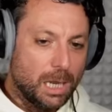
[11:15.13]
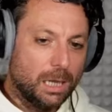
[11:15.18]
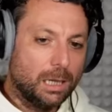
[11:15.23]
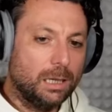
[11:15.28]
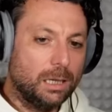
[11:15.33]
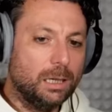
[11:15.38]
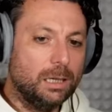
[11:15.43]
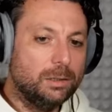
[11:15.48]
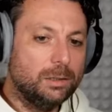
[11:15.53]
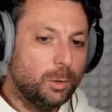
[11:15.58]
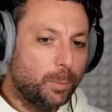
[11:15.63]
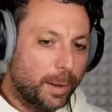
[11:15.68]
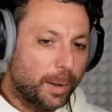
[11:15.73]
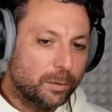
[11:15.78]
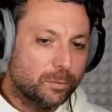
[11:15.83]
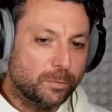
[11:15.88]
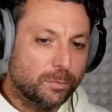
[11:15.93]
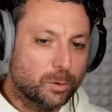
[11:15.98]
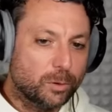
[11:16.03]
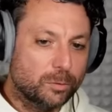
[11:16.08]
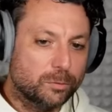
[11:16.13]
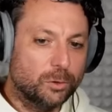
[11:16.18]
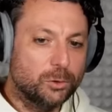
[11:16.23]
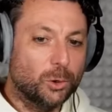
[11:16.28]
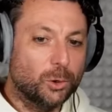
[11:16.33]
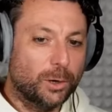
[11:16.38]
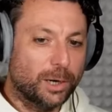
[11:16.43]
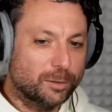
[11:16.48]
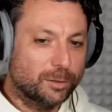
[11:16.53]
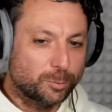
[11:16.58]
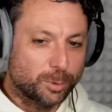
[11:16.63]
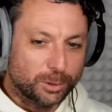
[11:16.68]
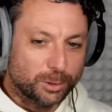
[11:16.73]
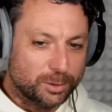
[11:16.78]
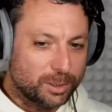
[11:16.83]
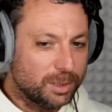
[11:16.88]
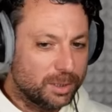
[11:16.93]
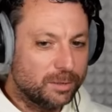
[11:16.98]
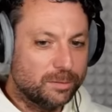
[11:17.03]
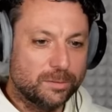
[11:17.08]
It depends, of course, on your
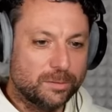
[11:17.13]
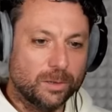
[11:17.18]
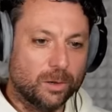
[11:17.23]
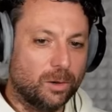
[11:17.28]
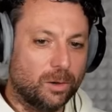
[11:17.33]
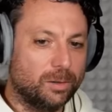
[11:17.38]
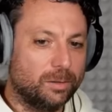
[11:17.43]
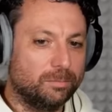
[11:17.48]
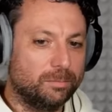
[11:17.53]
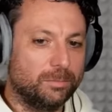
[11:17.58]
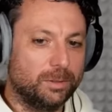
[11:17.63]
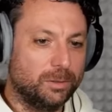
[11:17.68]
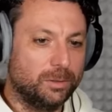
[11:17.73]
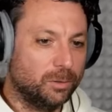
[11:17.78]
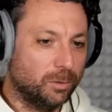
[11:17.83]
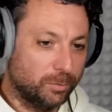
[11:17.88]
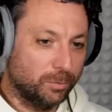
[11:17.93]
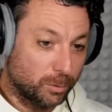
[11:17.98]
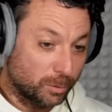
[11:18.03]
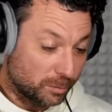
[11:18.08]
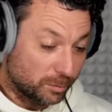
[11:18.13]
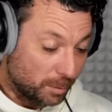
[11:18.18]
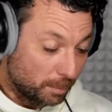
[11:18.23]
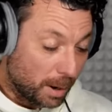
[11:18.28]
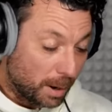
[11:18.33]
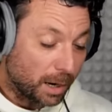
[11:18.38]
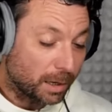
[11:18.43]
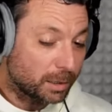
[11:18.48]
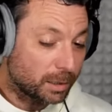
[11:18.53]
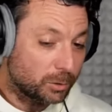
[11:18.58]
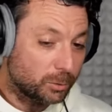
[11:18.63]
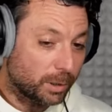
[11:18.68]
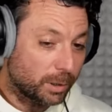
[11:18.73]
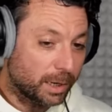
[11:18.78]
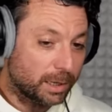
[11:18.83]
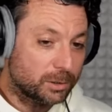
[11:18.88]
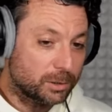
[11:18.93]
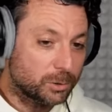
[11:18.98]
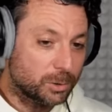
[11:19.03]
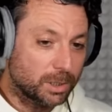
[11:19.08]
expertise, on, of course, the market you are
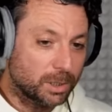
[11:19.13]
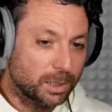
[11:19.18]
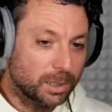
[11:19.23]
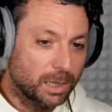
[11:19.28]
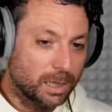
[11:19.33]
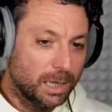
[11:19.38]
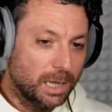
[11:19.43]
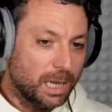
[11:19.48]
entering.